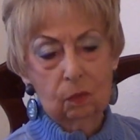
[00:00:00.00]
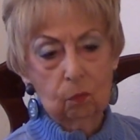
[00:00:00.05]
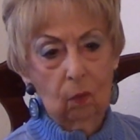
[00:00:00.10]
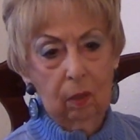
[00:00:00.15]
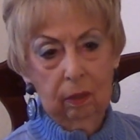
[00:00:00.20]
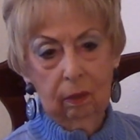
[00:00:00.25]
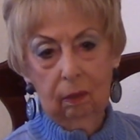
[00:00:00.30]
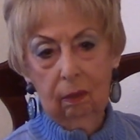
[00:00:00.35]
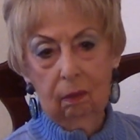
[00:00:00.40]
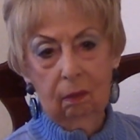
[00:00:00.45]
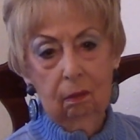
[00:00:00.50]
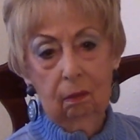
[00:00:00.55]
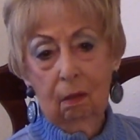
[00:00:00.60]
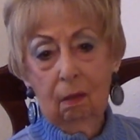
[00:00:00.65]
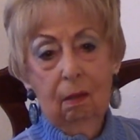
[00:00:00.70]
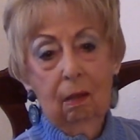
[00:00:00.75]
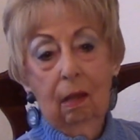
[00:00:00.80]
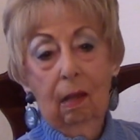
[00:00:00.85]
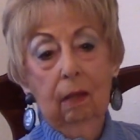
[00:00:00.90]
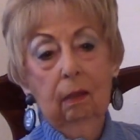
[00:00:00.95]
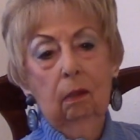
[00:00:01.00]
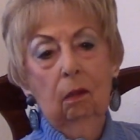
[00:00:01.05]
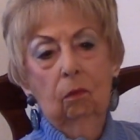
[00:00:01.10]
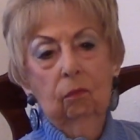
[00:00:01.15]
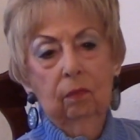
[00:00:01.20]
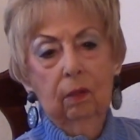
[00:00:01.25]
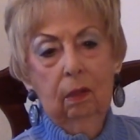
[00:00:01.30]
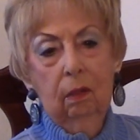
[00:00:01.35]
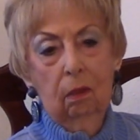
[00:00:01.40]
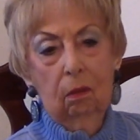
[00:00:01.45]
Juanita, I know
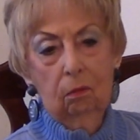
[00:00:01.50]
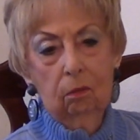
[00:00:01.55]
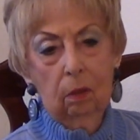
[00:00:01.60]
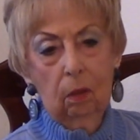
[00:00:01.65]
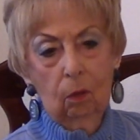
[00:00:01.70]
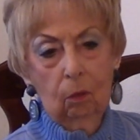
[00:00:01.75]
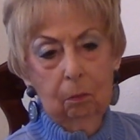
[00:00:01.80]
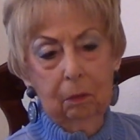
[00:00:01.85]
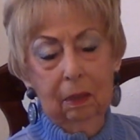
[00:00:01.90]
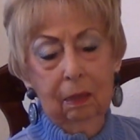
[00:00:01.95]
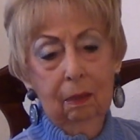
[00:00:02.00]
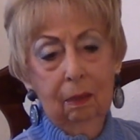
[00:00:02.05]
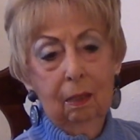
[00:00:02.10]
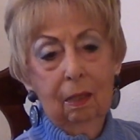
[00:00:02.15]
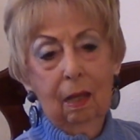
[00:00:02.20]
they don't know me.